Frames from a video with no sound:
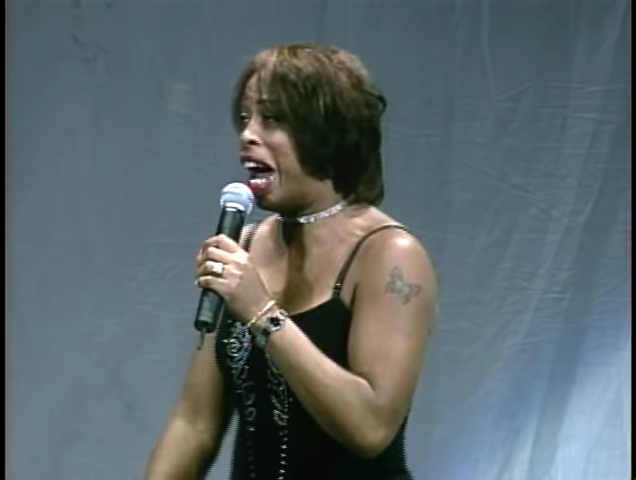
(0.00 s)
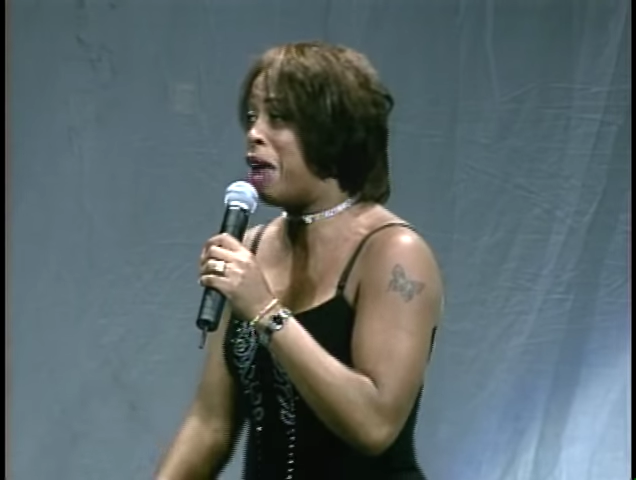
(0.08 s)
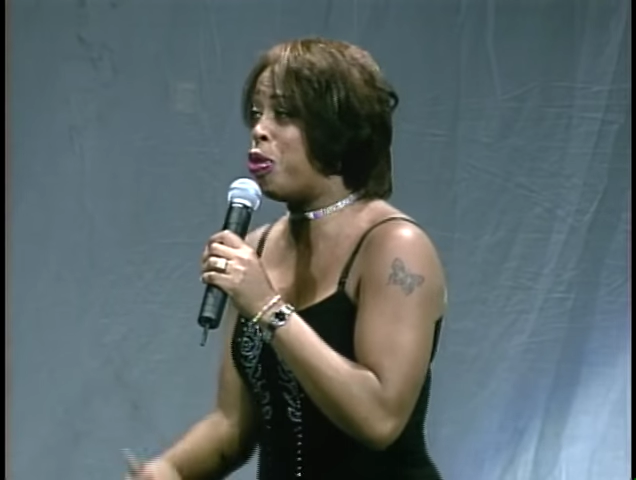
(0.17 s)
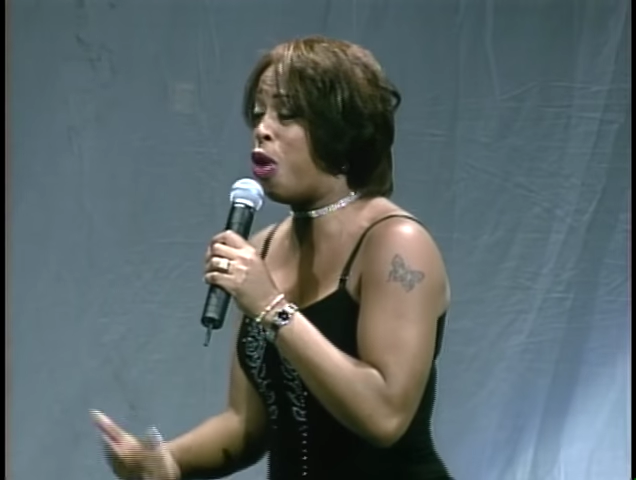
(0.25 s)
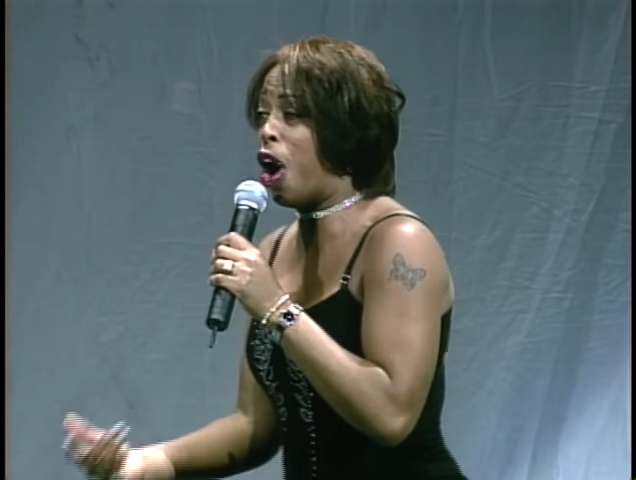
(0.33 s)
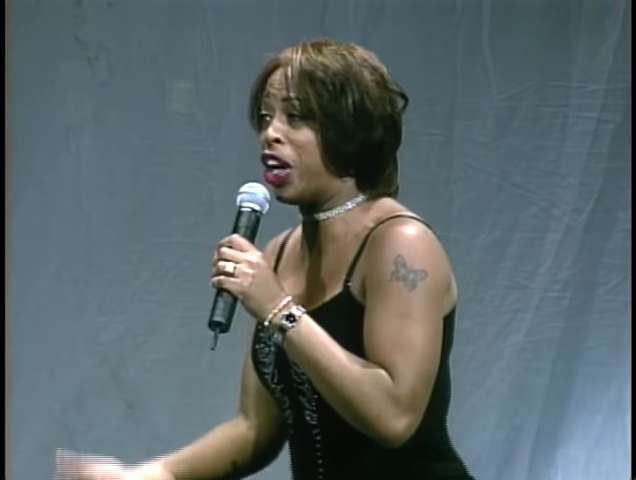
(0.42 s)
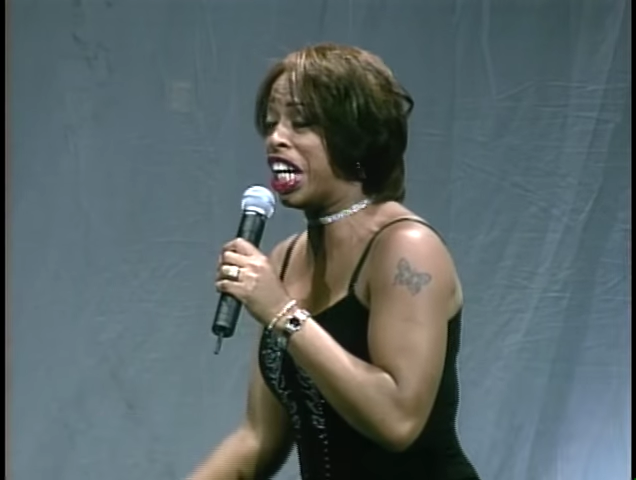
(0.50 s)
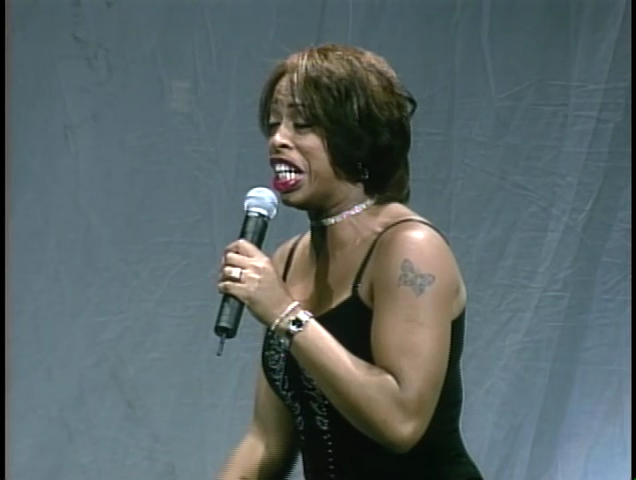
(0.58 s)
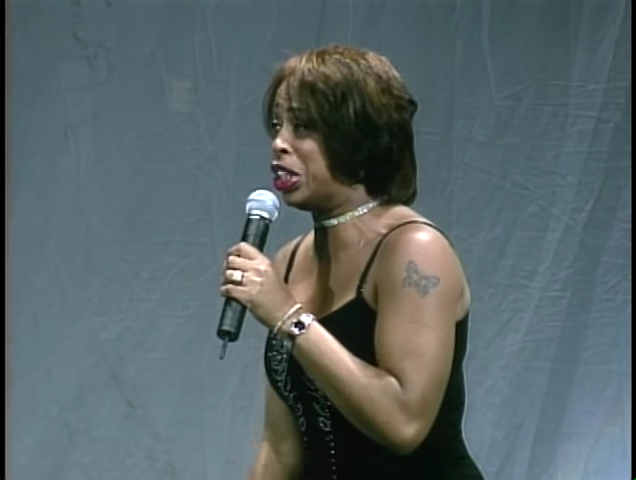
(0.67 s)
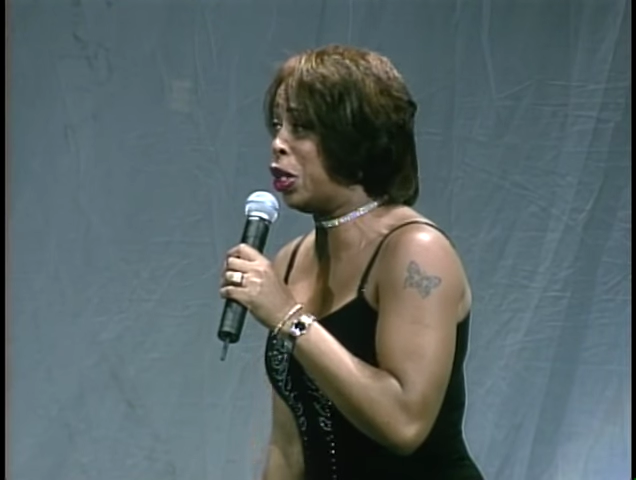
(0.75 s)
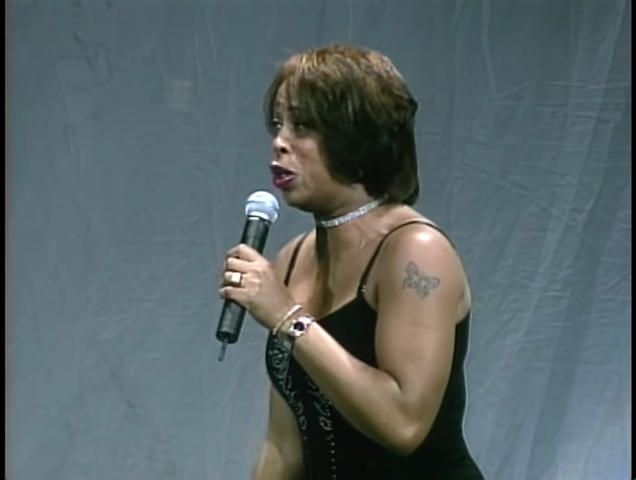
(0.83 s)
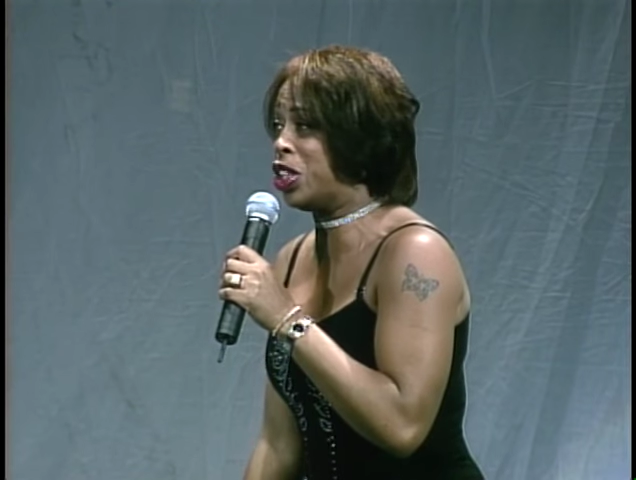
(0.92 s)
and I'm
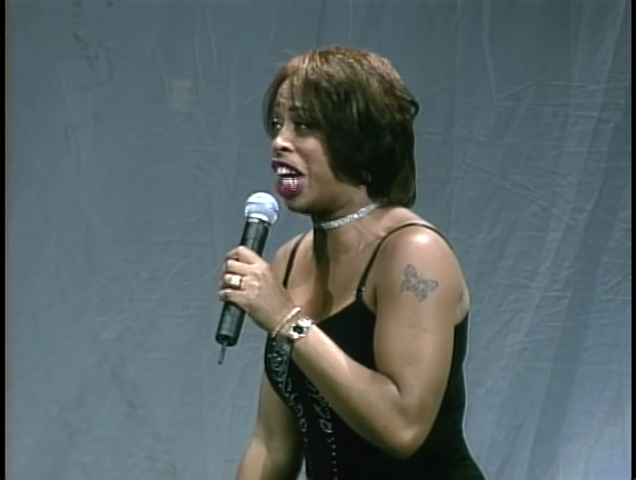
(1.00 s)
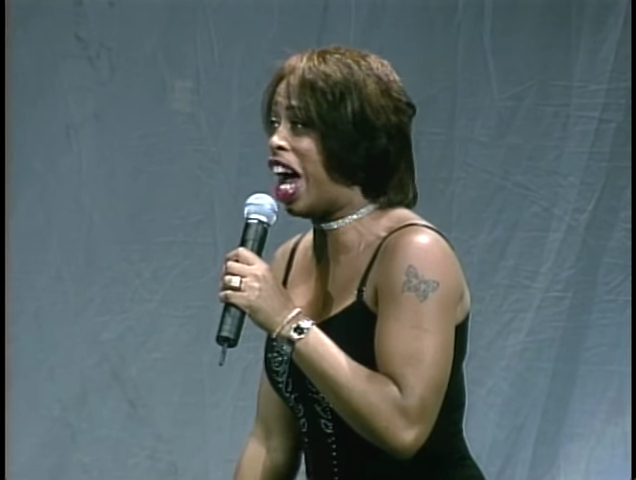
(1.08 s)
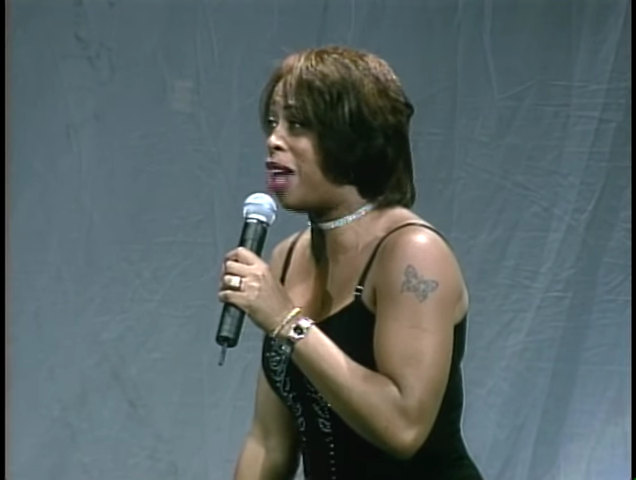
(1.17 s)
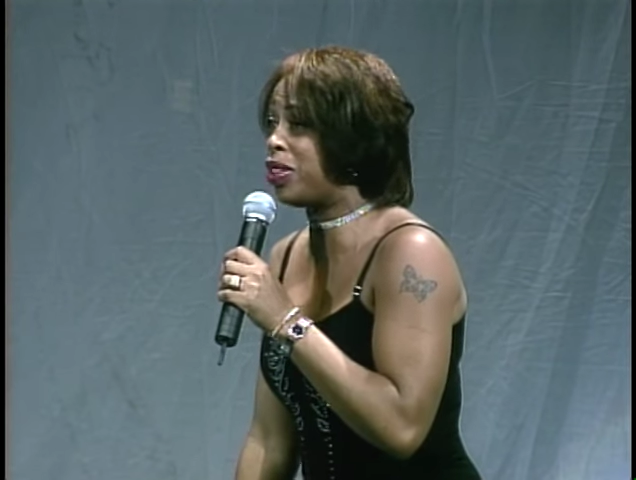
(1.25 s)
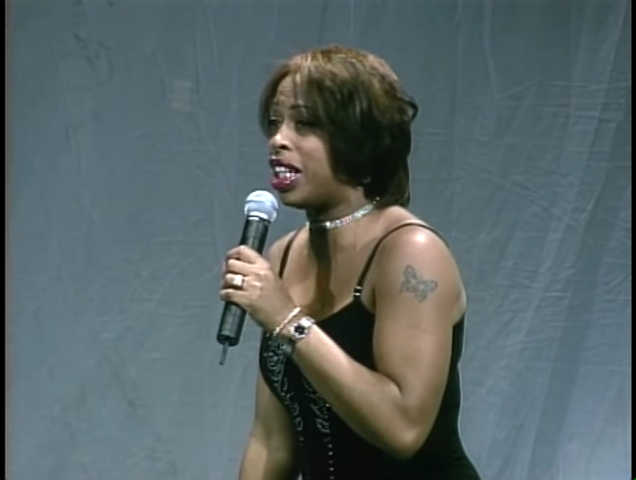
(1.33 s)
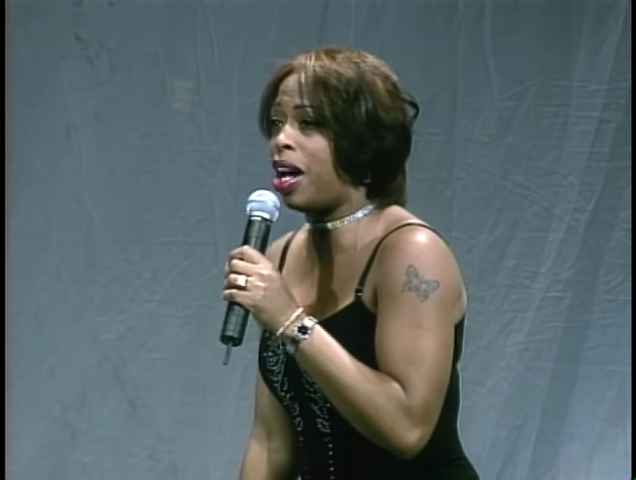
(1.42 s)
working two jobs.